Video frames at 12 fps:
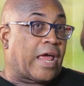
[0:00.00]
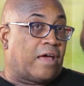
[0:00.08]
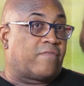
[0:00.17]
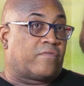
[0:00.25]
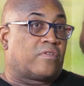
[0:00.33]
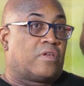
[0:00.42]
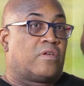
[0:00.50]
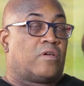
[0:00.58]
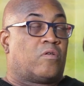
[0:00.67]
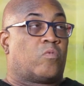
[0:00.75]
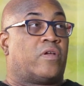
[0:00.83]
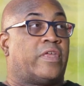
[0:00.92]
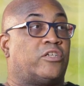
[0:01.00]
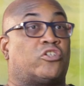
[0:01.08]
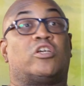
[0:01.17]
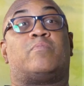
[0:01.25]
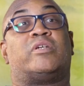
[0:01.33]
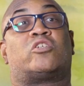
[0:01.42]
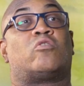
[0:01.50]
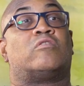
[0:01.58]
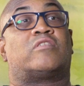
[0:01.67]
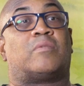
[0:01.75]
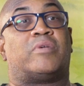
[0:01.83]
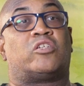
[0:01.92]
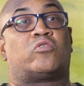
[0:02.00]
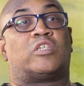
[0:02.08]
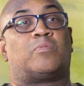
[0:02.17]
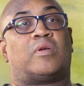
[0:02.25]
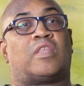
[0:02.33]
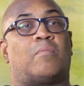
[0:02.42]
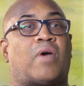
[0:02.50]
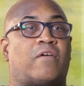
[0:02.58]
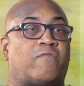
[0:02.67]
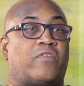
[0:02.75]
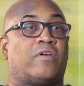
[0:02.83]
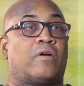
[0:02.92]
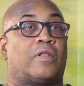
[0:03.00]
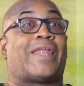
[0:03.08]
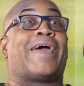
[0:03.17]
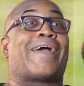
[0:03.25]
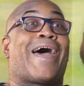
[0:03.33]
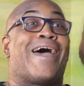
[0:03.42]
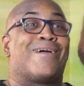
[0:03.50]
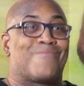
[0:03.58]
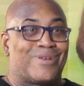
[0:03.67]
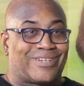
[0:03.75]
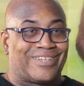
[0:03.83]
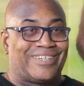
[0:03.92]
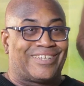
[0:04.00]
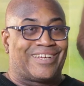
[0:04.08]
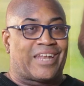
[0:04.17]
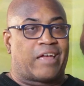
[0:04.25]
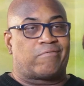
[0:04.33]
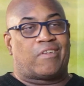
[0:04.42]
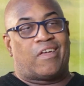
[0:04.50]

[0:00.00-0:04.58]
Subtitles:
have, where they should be showing some interest, but they might feel like I originally did, like,